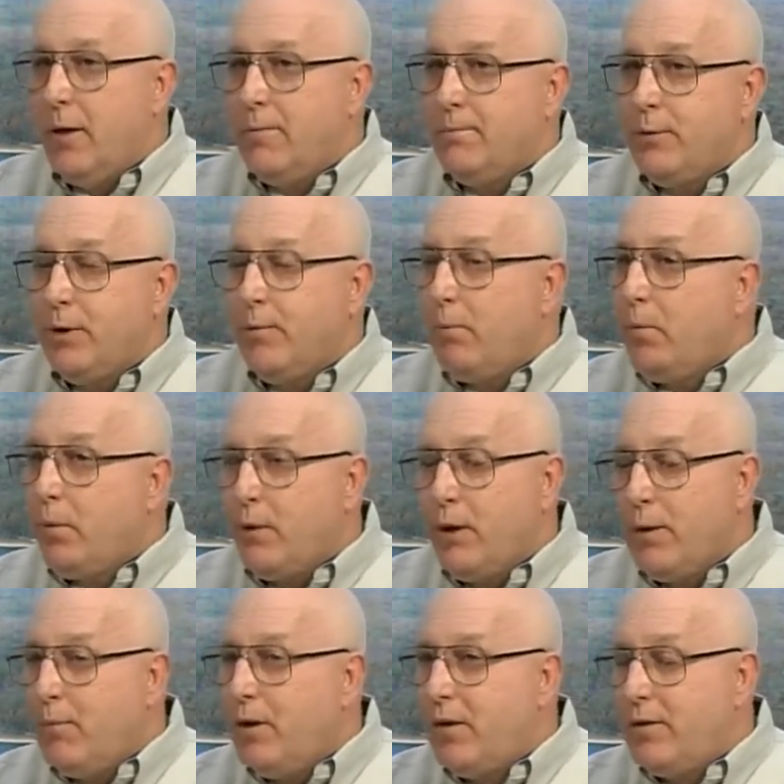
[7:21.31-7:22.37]
you
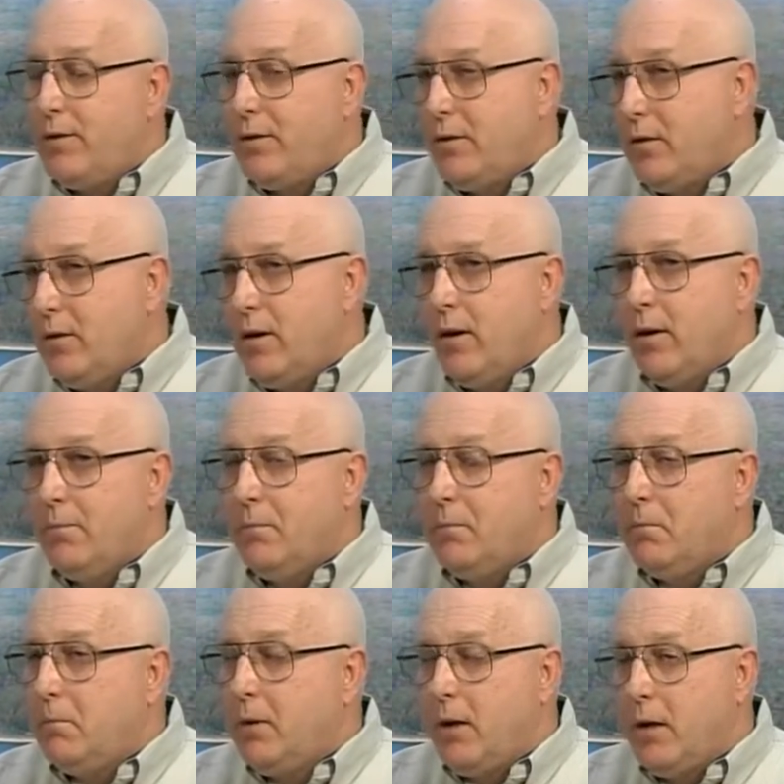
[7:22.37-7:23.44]
pretty much
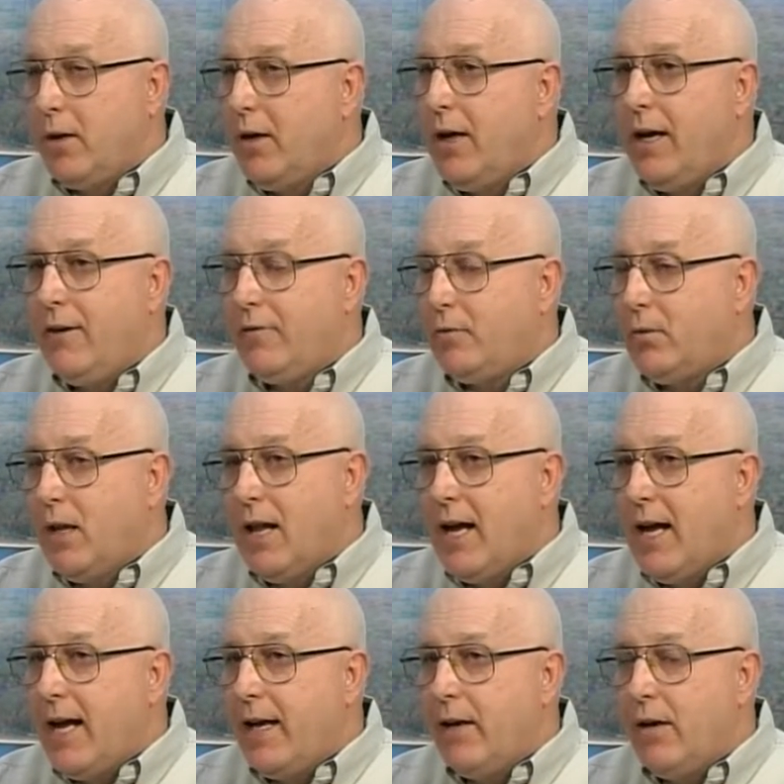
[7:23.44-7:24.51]
are going to have to
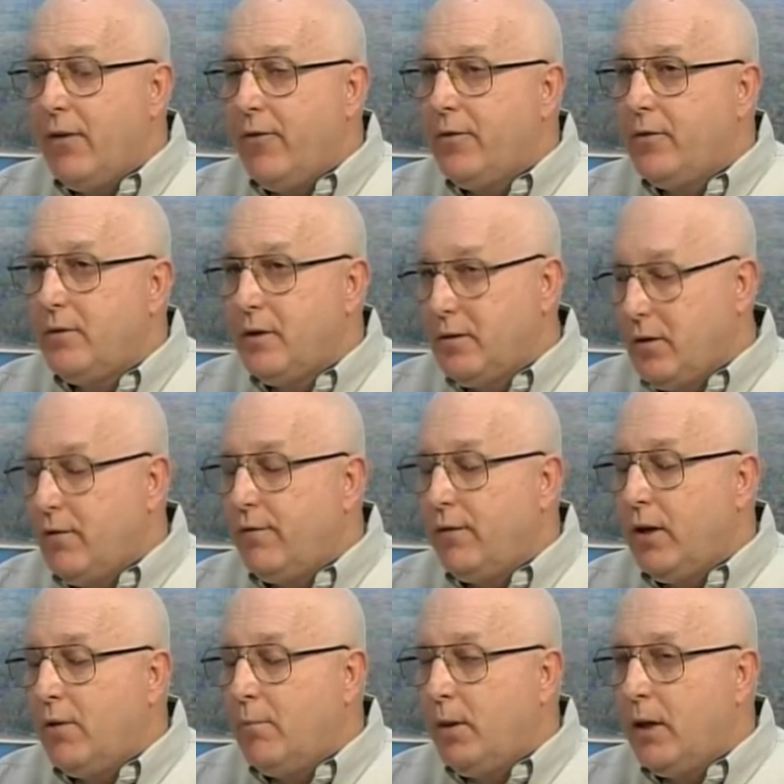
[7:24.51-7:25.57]
rely on just the
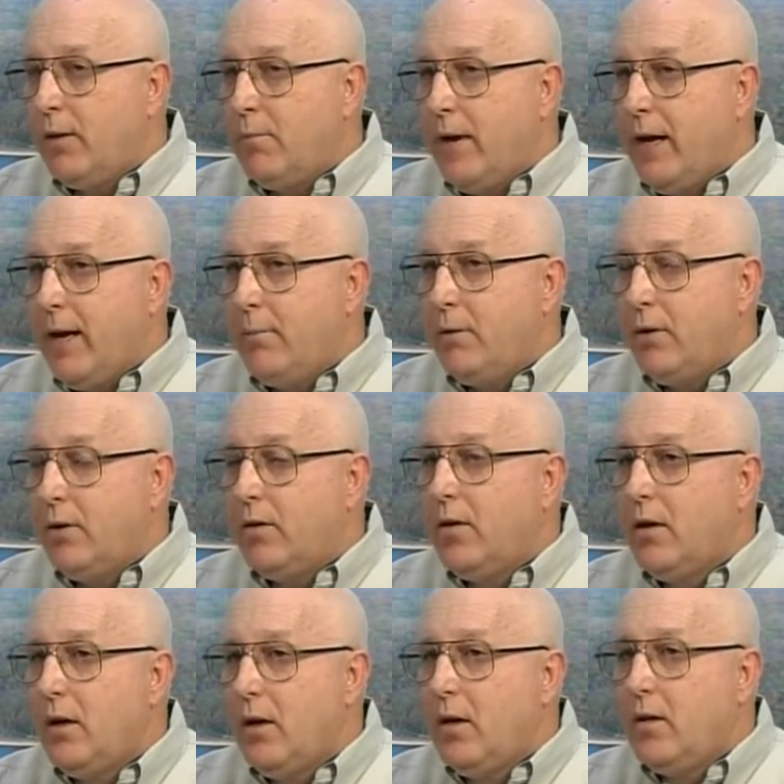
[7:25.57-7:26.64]
floodplain map to
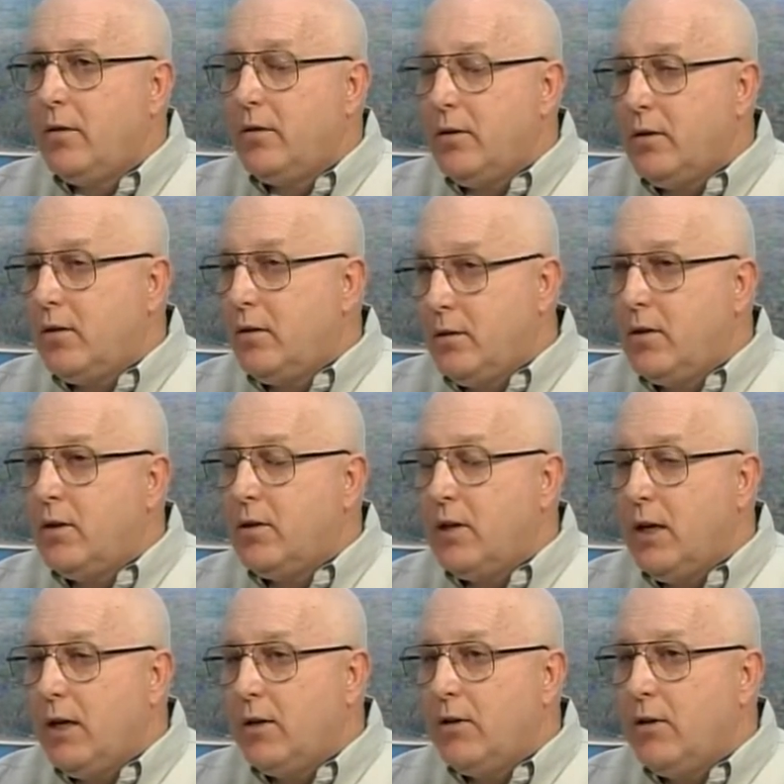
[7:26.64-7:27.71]

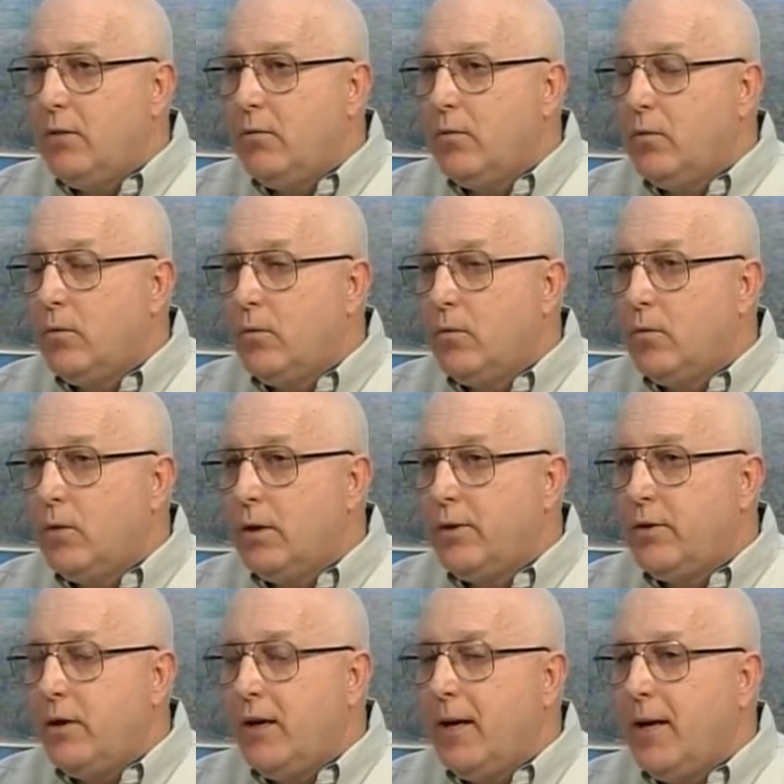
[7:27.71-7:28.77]
tell you
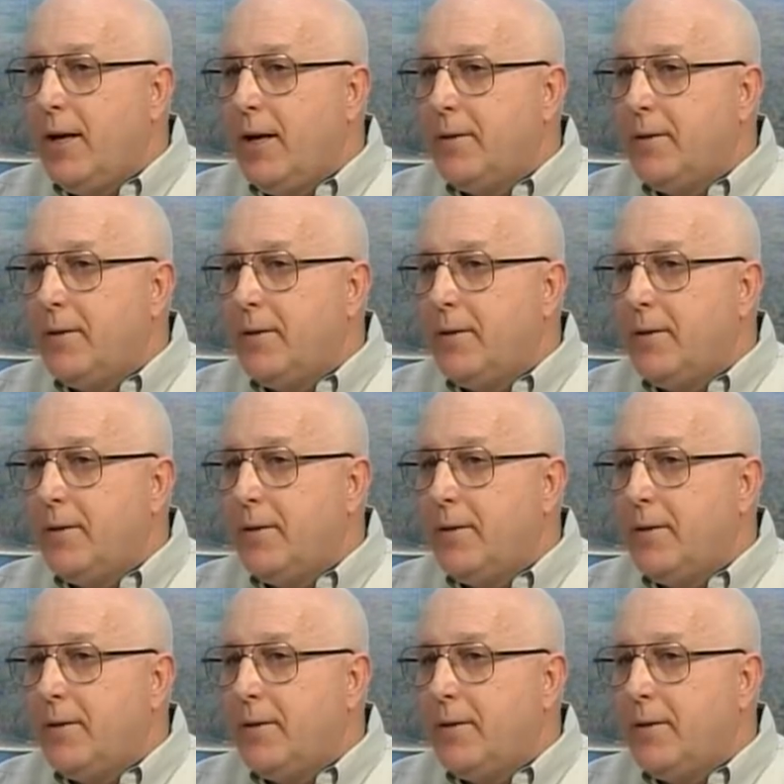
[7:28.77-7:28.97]
what you got.